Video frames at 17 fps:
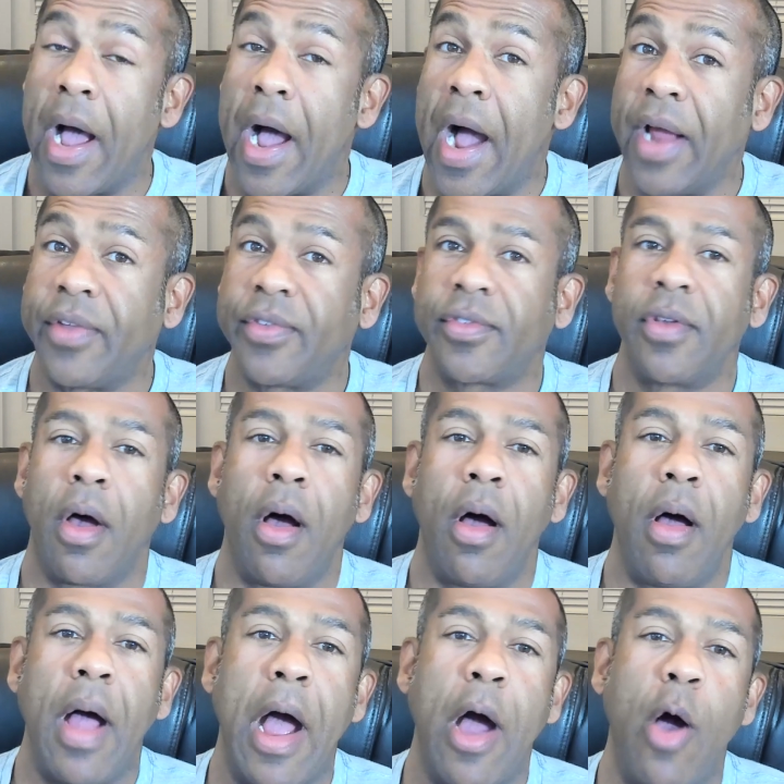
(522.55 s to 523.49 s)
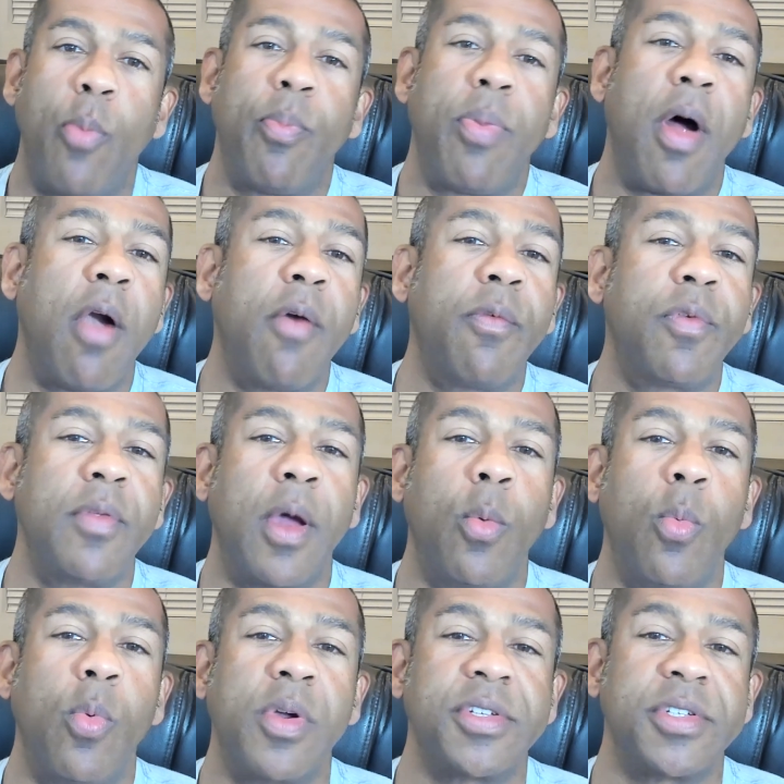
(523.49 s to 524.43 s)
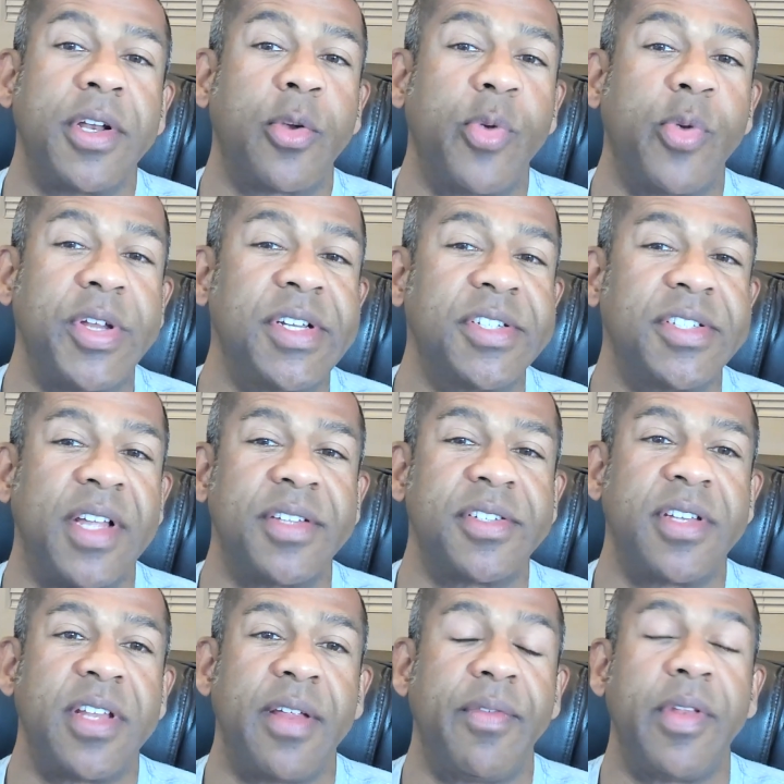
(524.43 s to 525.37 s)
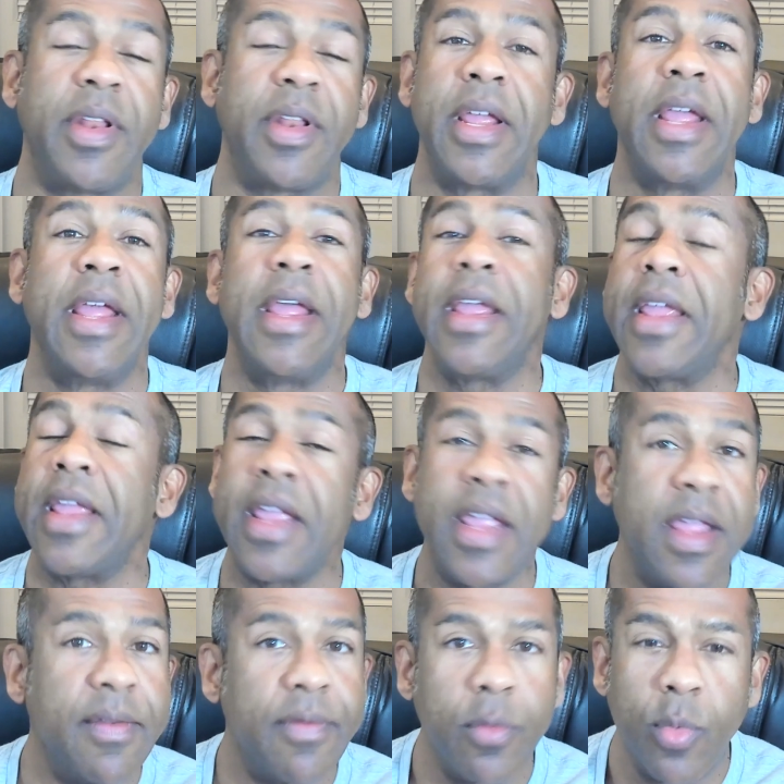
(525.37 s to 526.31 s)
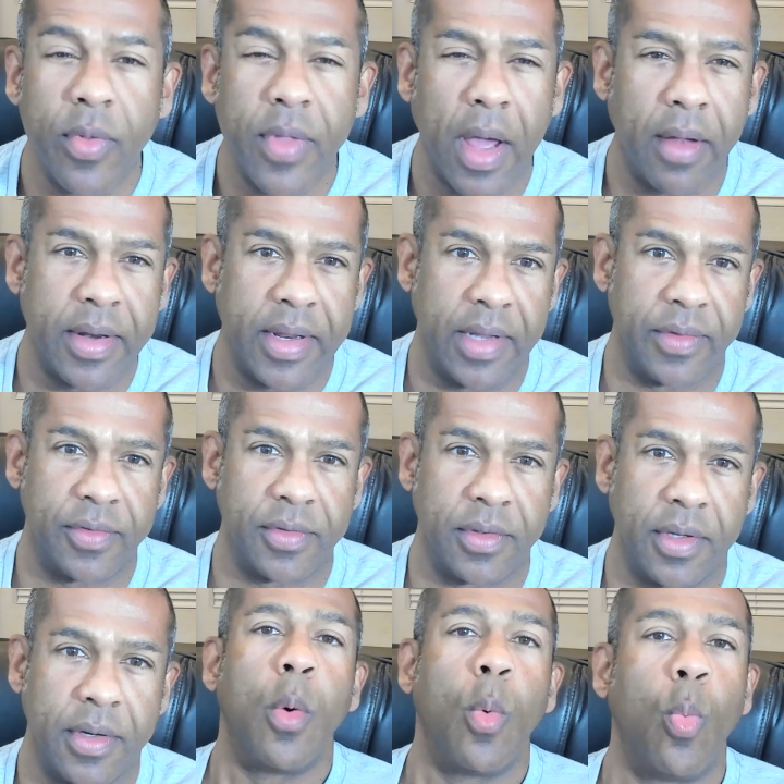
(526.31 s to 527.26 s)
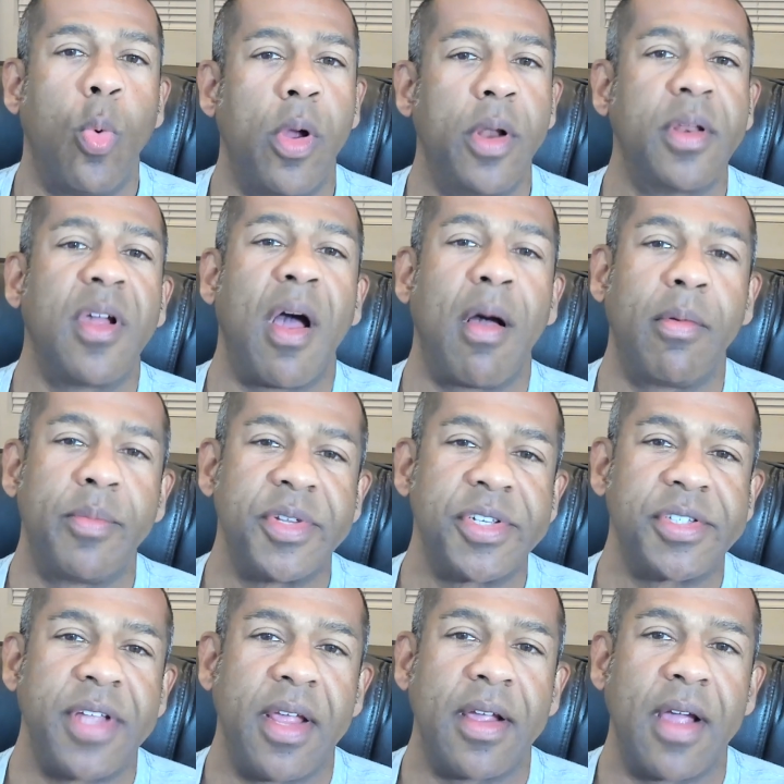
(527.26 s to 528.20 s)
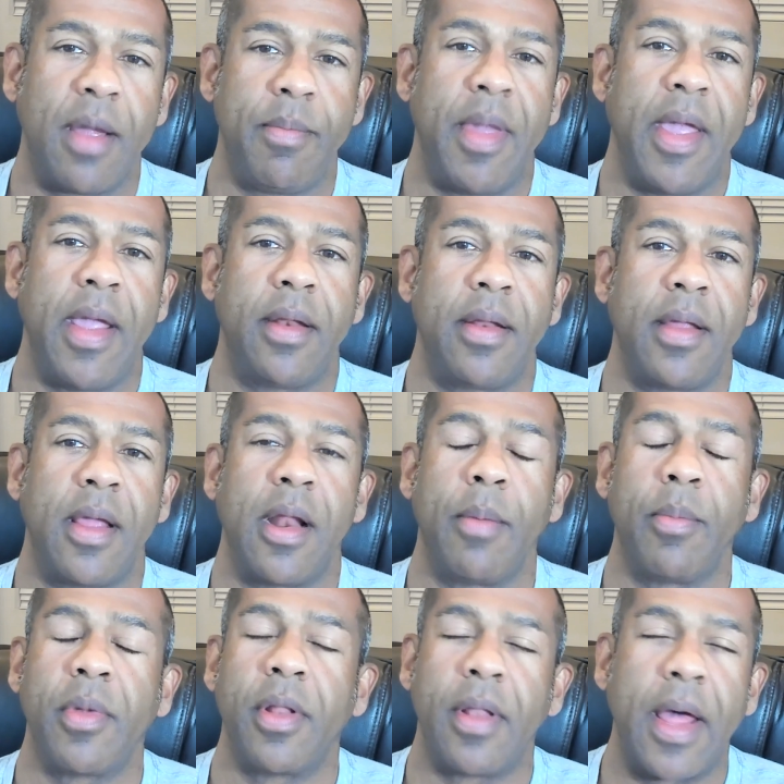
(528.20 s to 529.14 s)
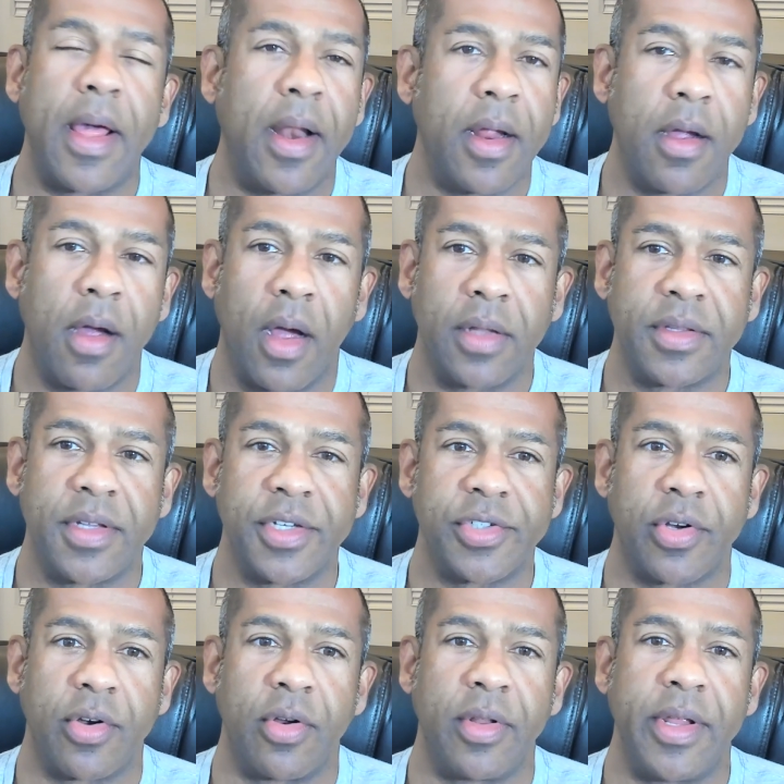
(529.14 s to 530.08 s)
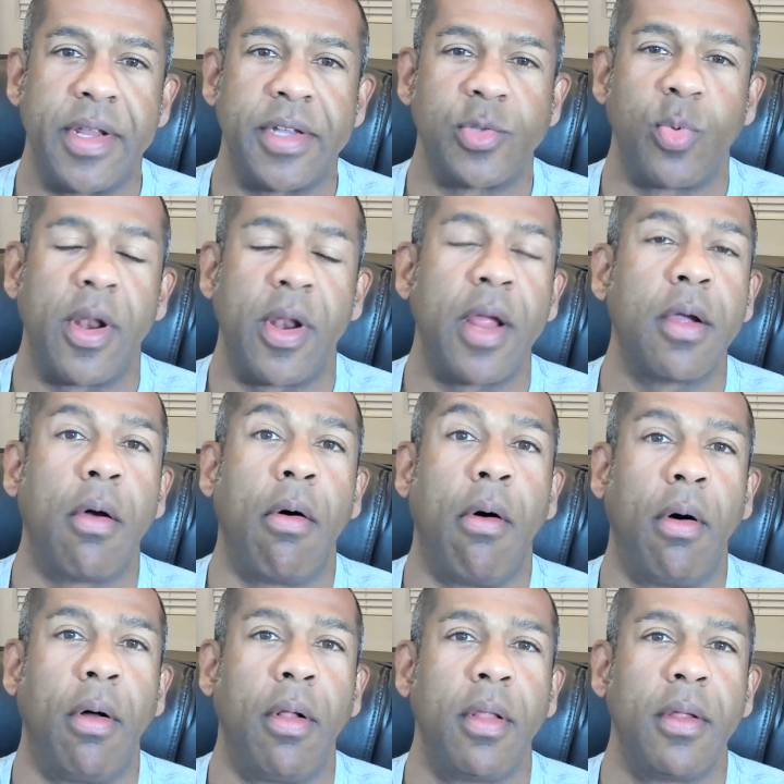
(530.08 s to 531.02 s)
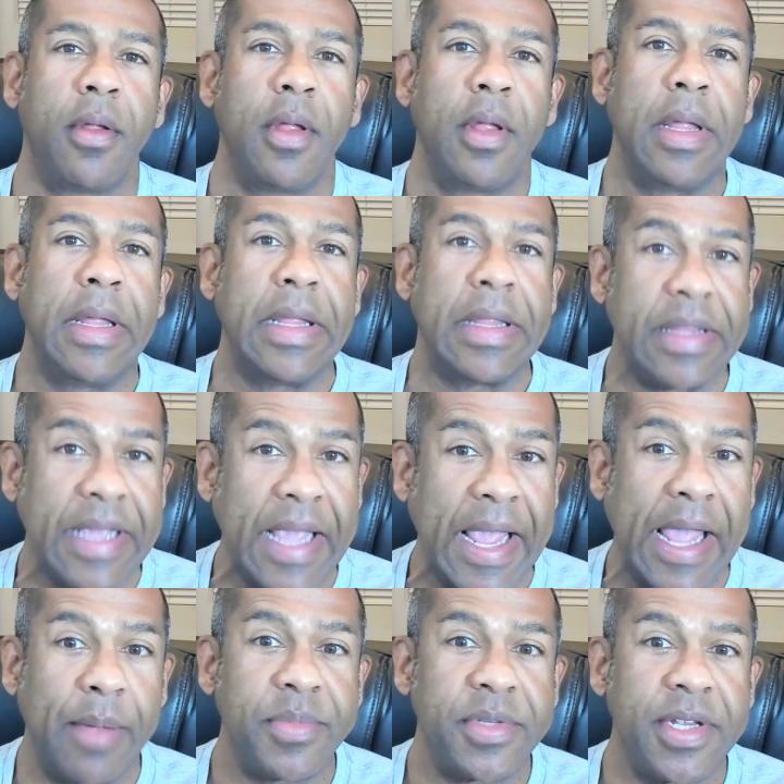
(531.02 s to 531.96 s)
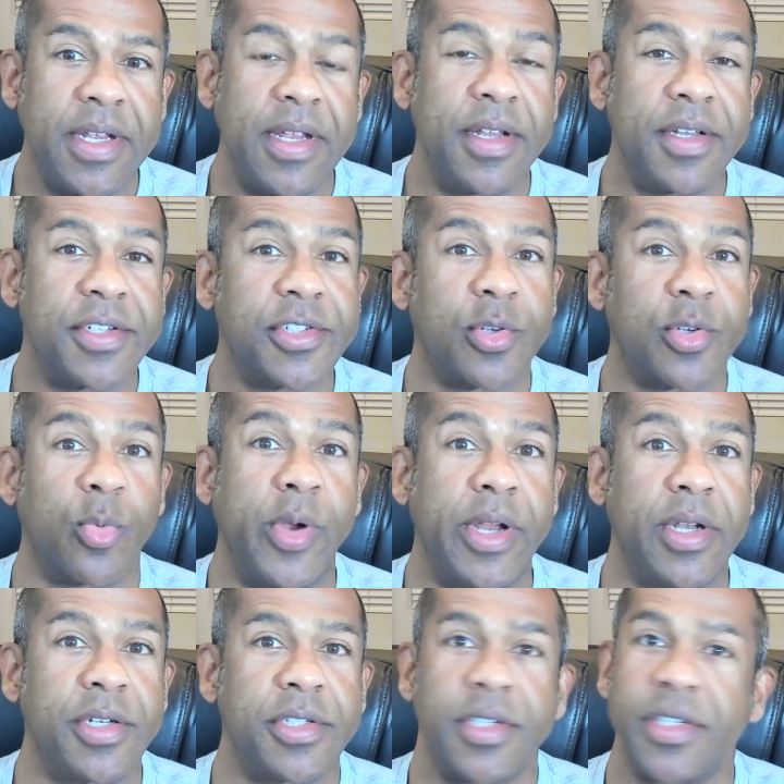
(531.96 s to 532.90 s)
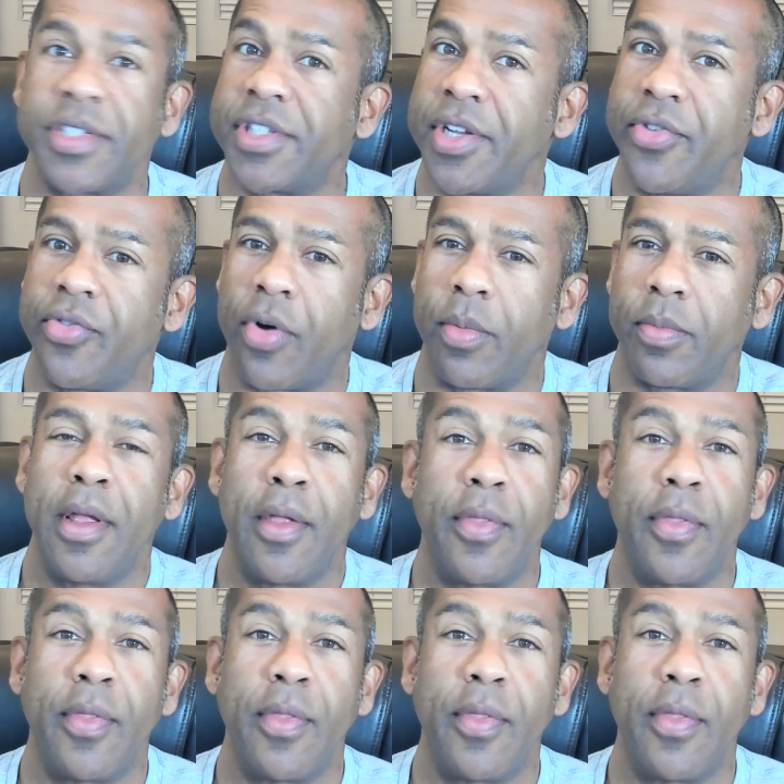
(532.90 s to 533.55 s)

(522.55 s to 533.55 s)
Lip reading: I saw how powerful that was at increasing sensitivity even without insulin. One common mistake I made, and I'm glad I caught this early, is what I call the empty syringe syndrome.